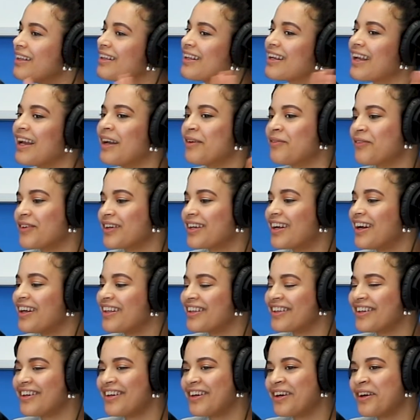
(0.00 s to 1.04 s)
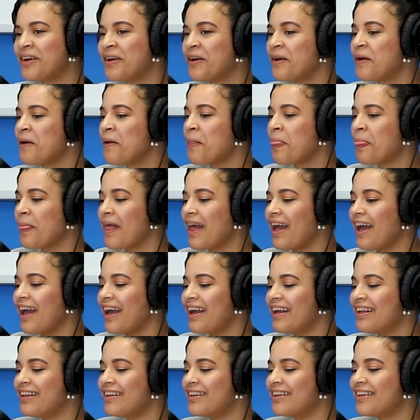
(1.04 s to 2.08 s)
had like every color
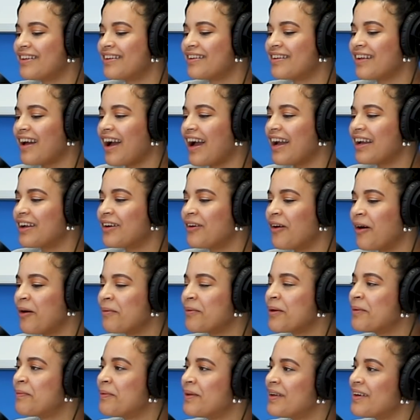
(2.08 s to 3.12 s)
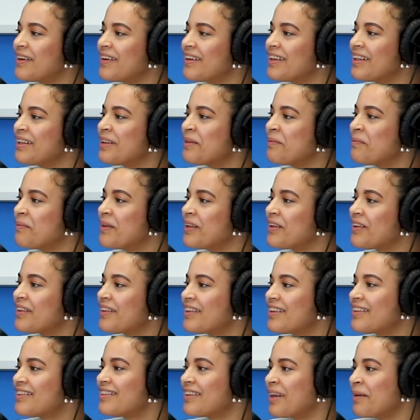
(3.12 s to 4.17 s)
and I got my period in the middle
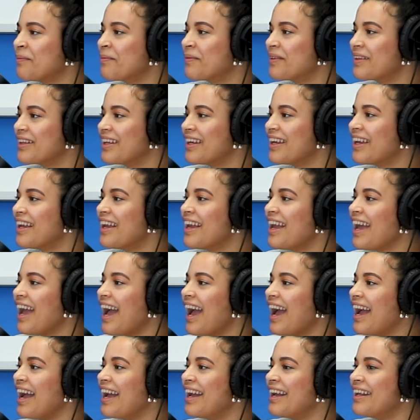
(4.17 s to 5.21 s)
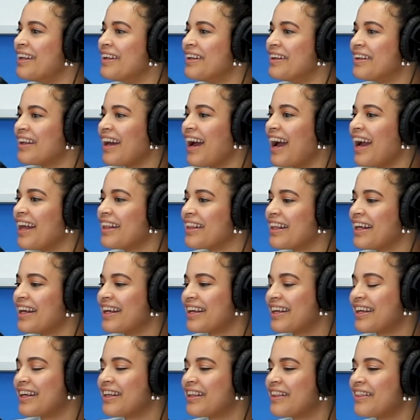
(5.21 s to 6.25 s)
of the assembly and I
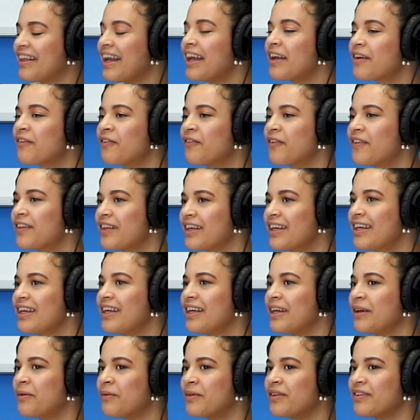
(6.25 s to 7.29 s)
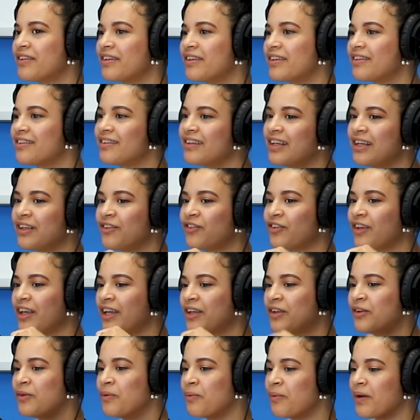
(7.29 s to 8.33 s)
like, thankfully it was in the stage
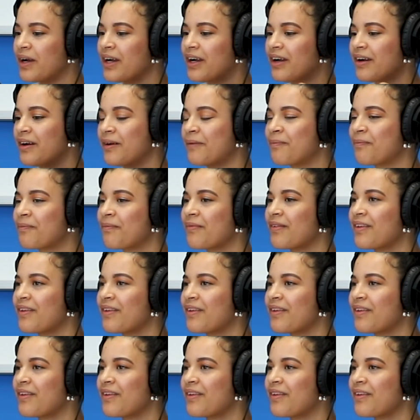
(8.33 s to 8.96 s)
like you wear